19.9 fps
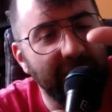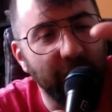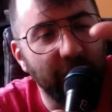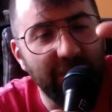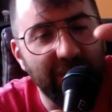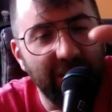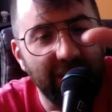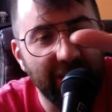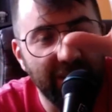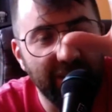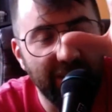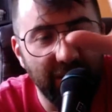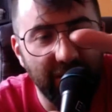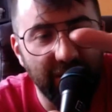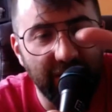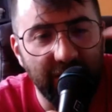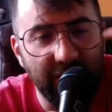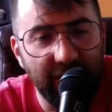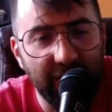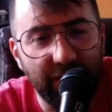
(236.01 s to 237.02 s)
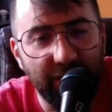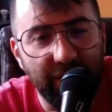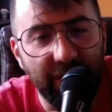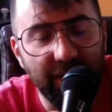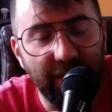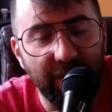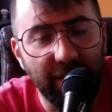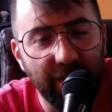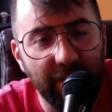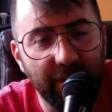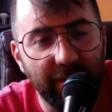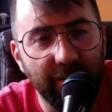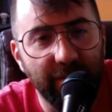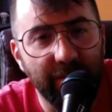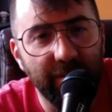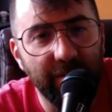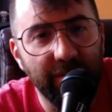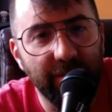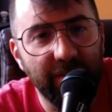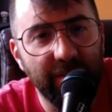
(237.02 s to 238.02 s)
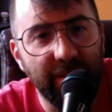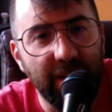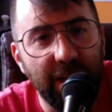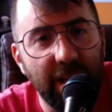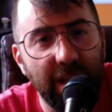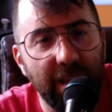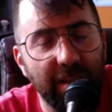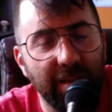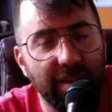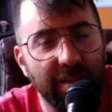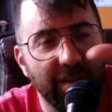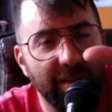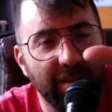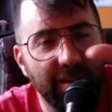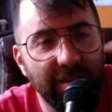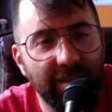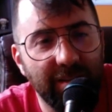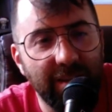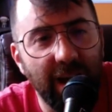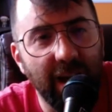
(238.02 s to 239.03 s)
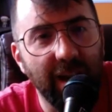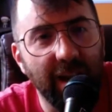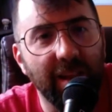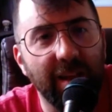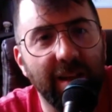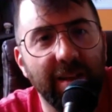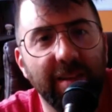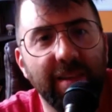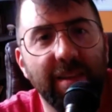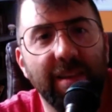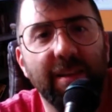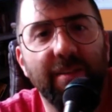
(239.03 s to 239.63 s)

What's that? It's in the, the city skyline thing.